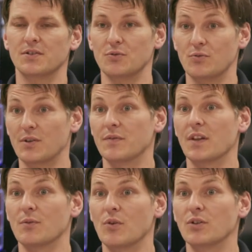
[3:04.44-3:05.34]
it do whatever
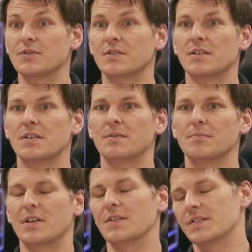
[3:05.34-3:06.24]
they want,
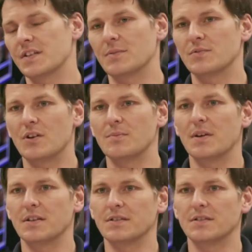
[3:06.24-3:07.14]
but at the same time
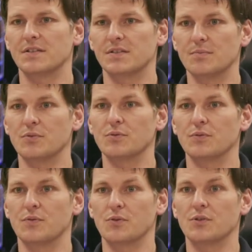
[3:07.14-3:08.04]
make it simple
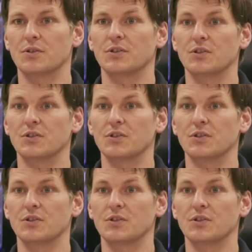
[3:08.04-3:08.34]
for